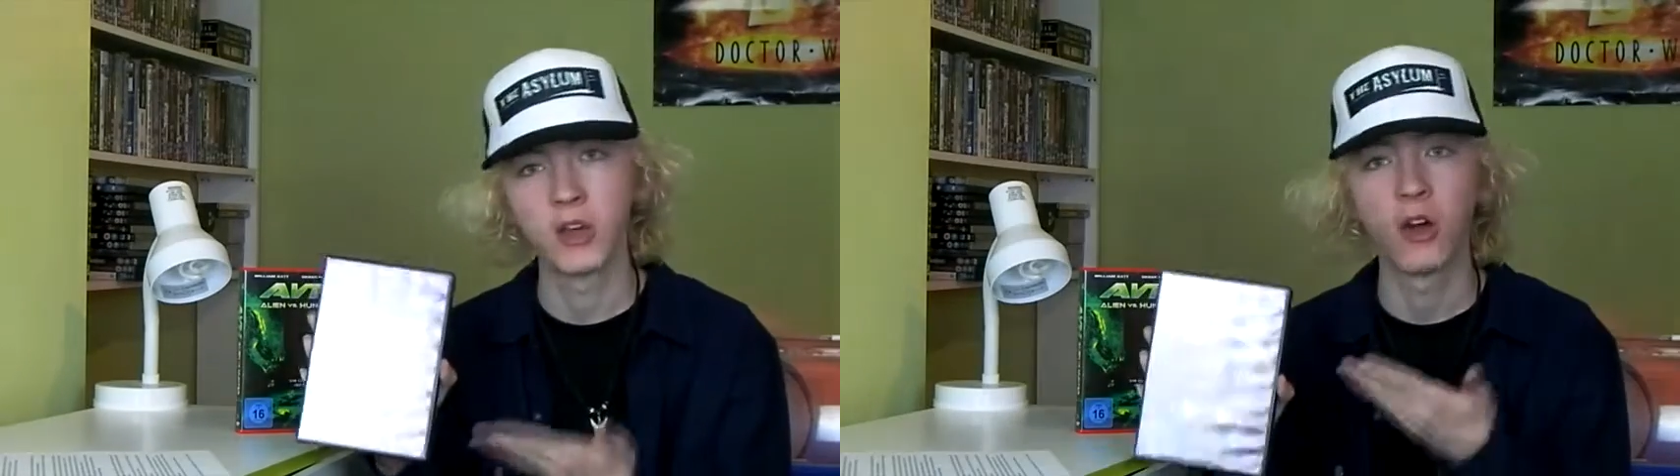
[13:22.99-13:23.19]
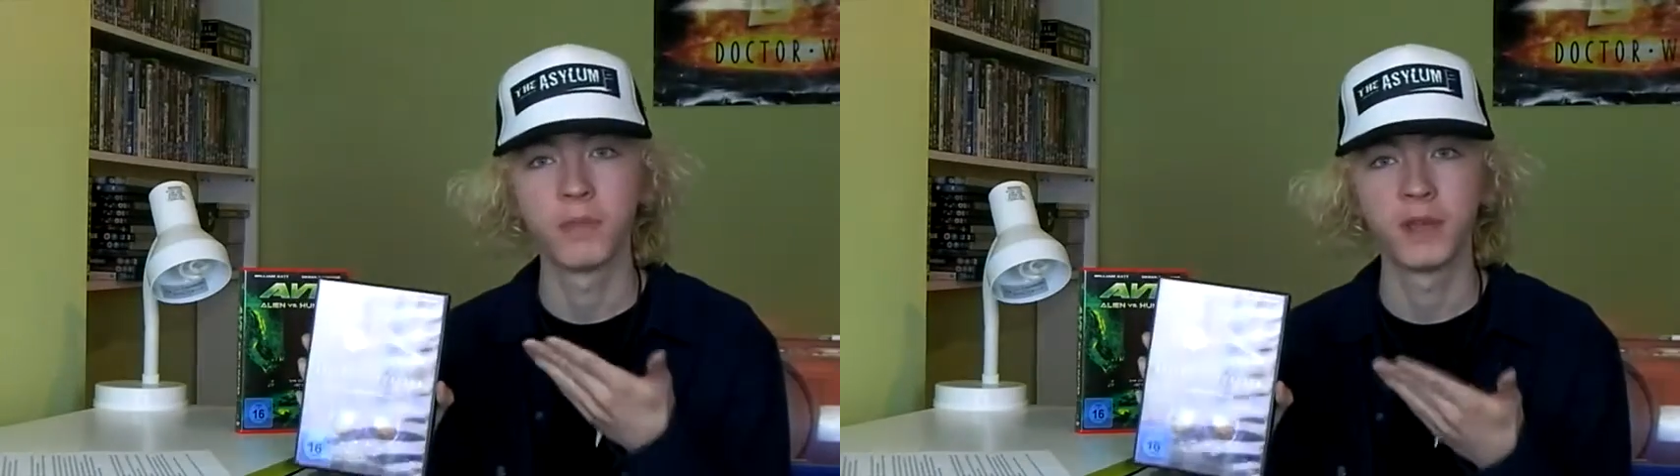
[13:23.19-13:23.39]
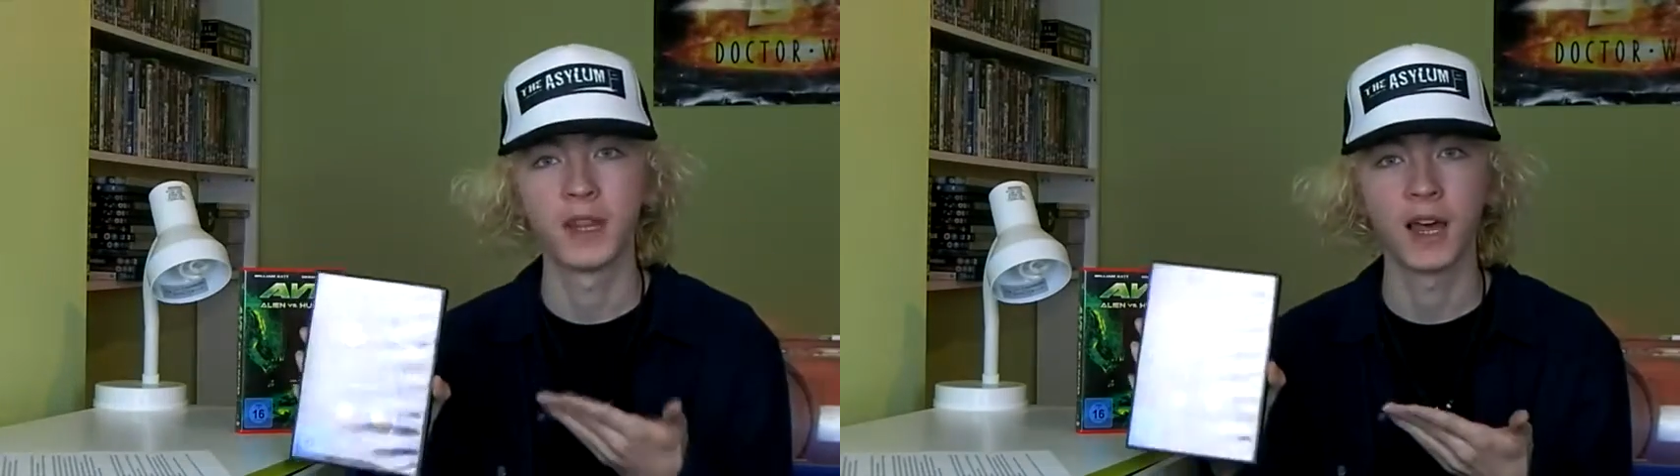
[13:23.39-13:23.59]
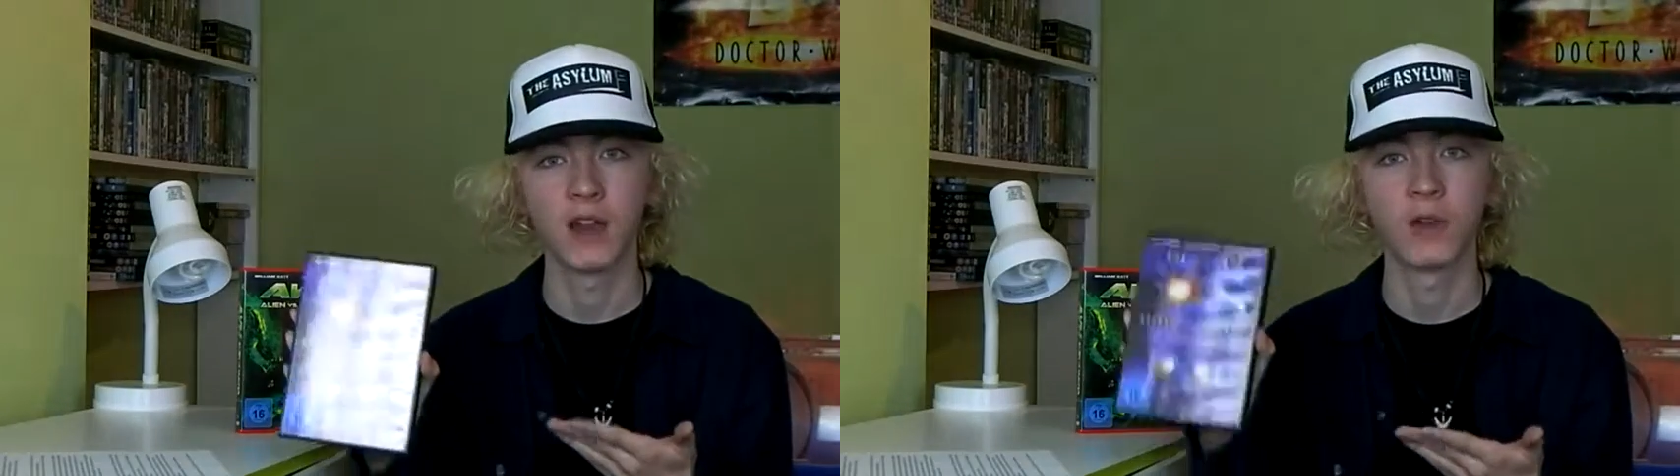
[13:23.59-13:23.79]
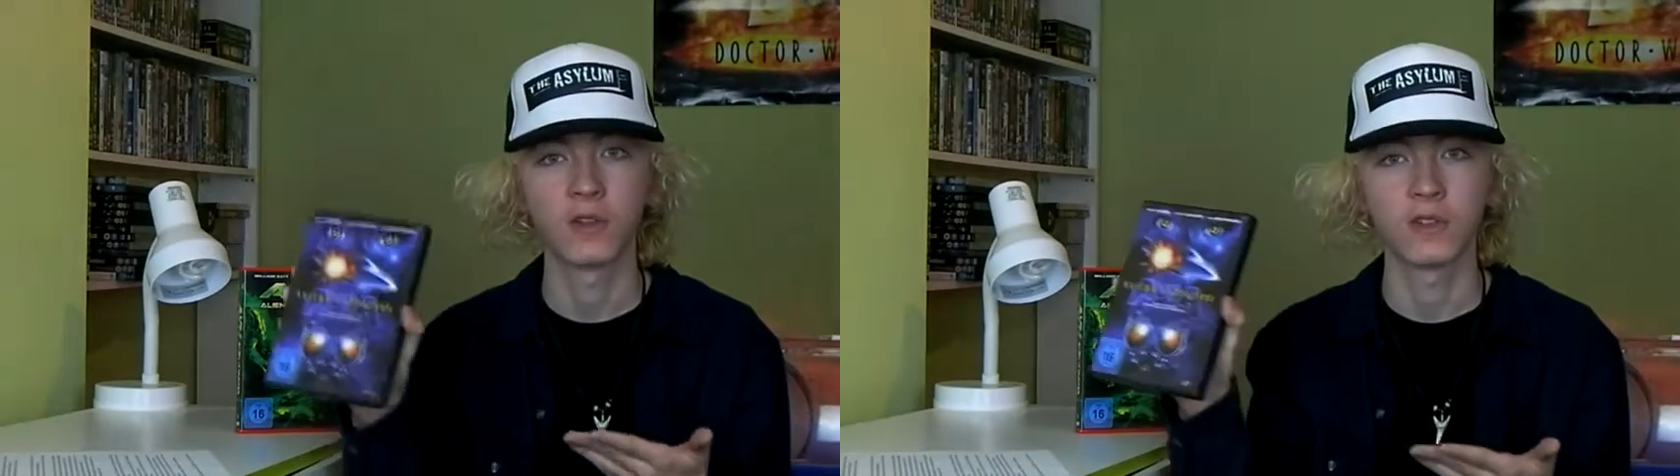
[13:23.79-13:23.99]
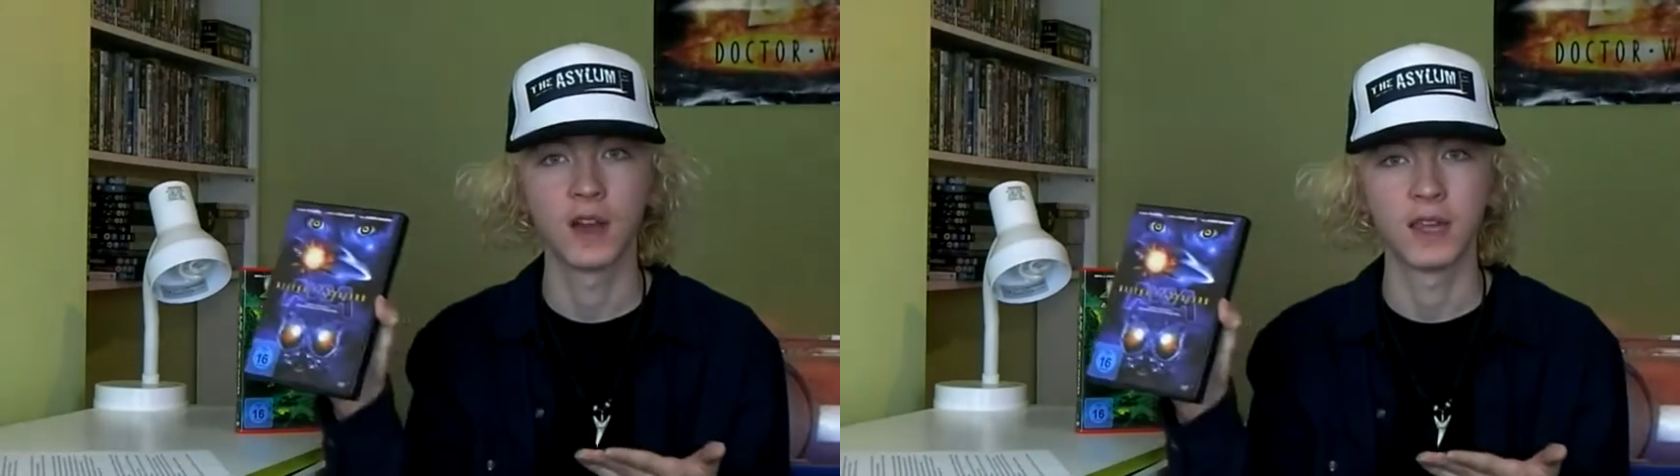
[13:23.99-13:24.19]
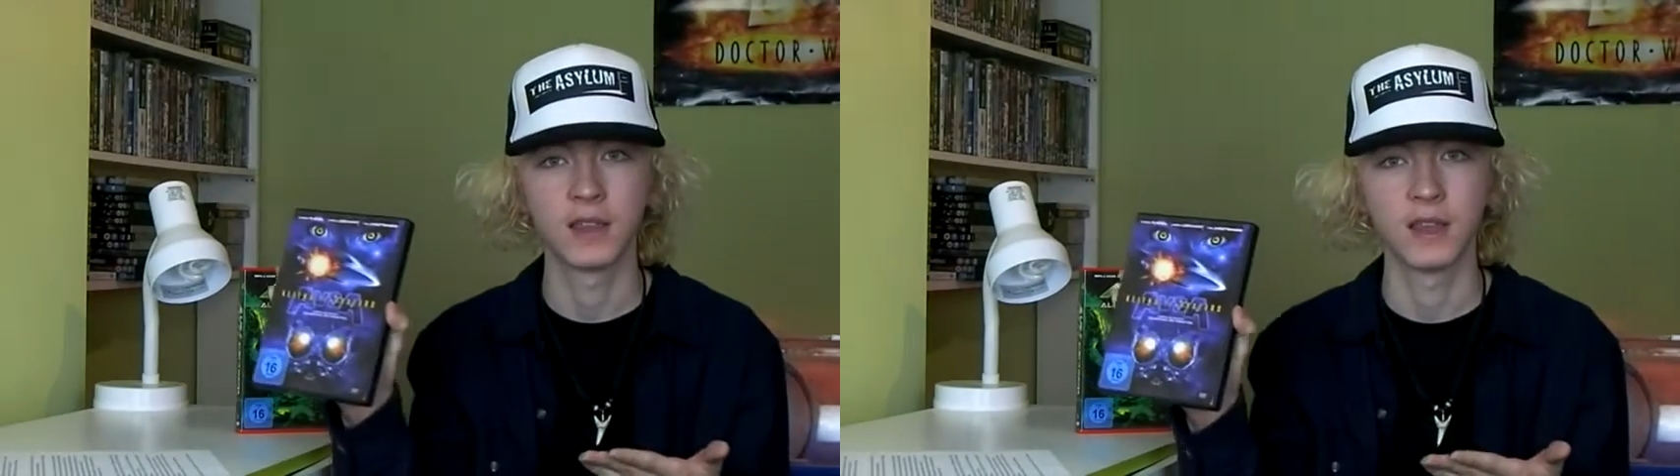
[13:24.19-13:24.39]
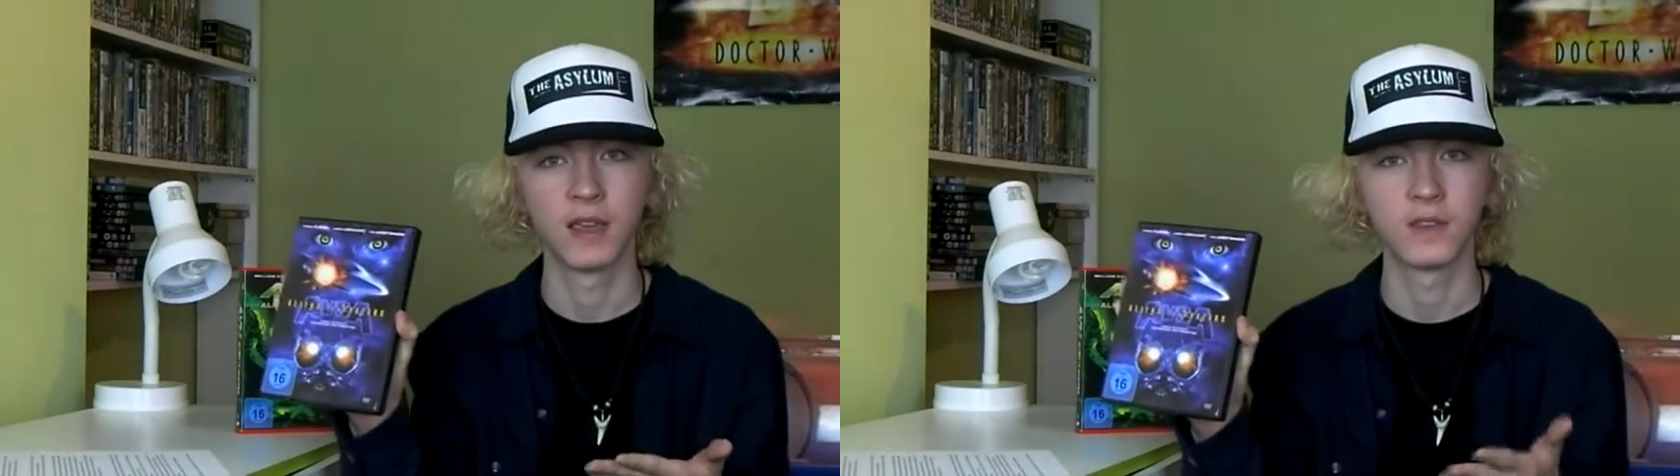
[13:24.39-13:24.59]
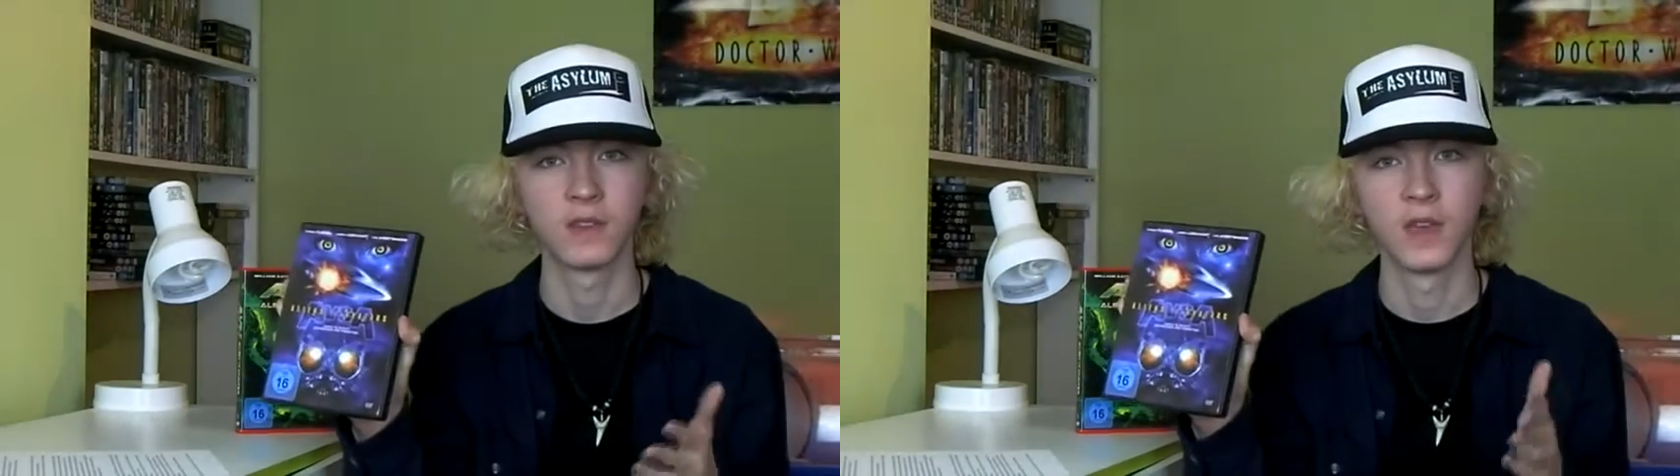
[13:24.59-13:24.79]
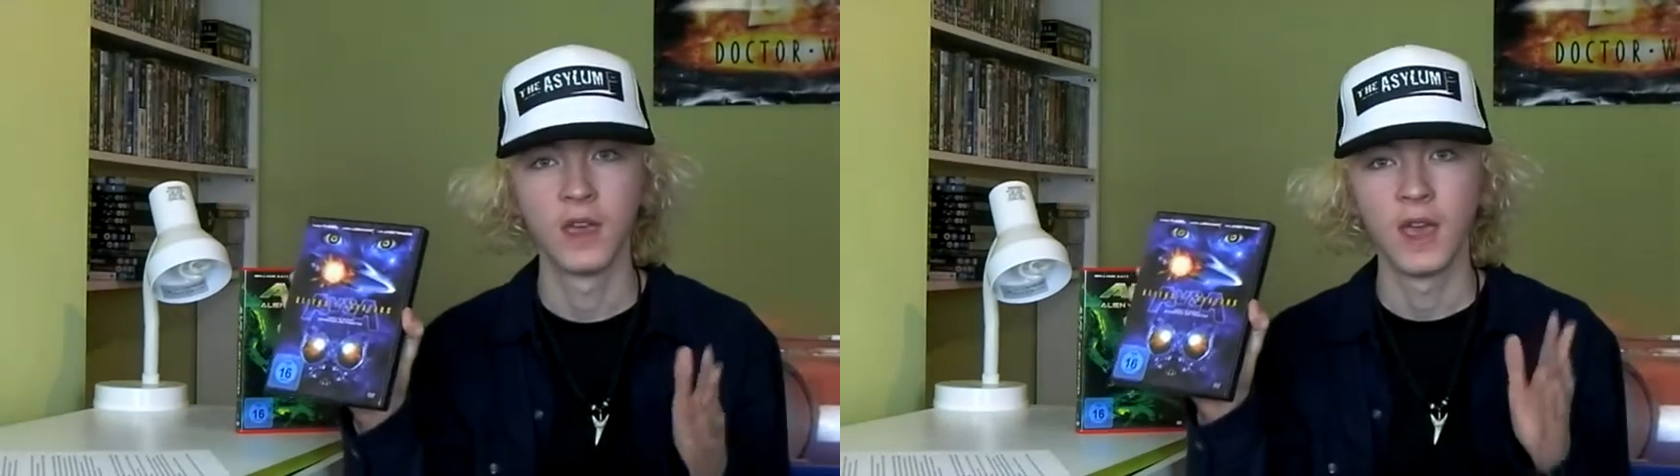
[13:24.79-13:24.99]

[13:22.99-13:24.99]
copy that looks like this,